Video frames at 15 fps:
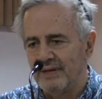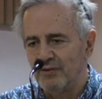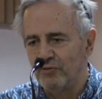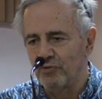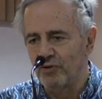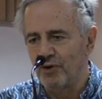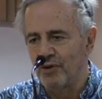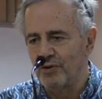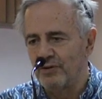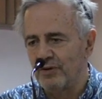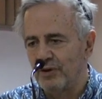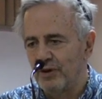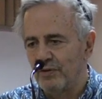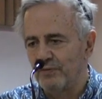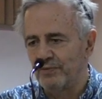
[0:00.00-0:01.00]
genre
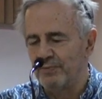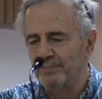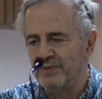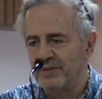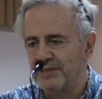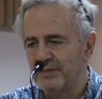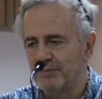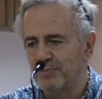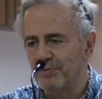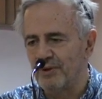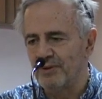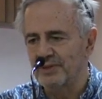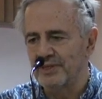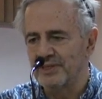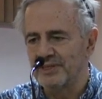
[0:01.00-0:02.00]
for these
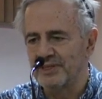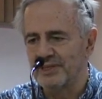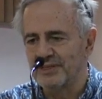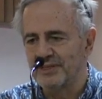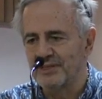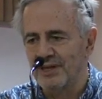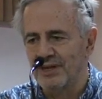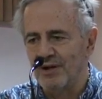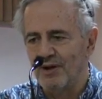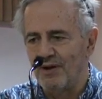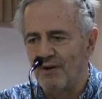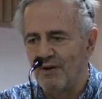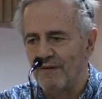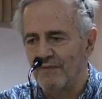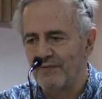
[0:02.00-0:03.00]
processes
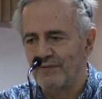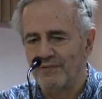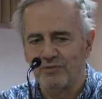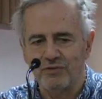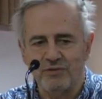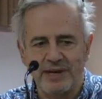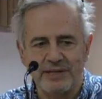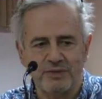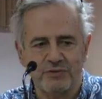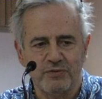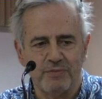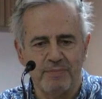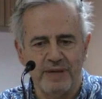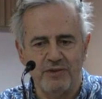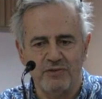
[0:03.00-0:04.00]
of
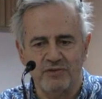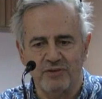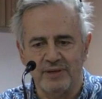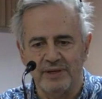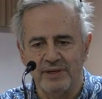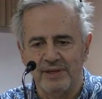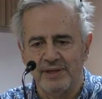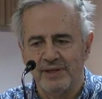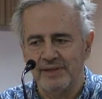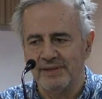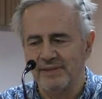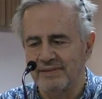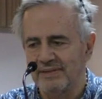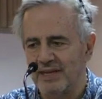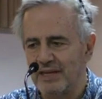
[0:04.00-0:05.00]
transformation
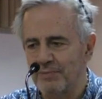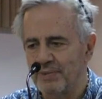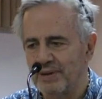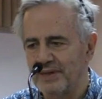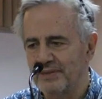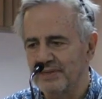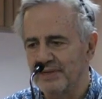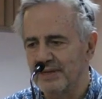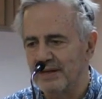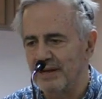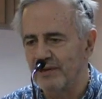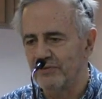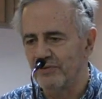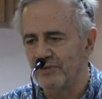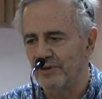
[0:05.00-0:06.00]
that take place in
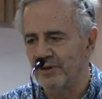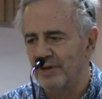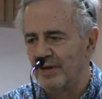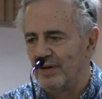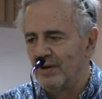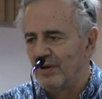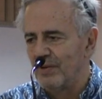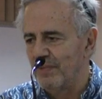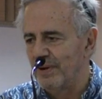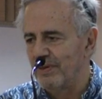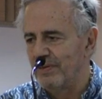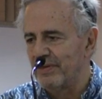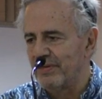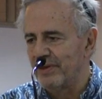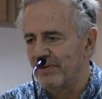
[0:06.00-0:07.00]
culture, where
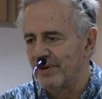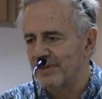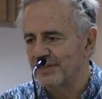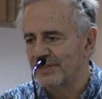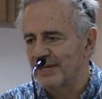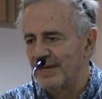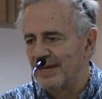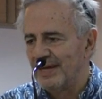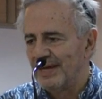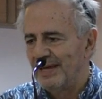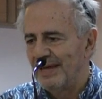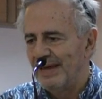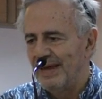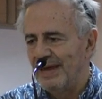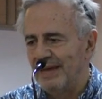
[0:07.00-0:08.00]
there is
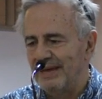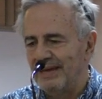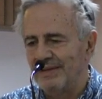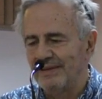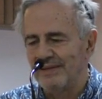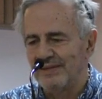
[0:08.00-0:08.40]
a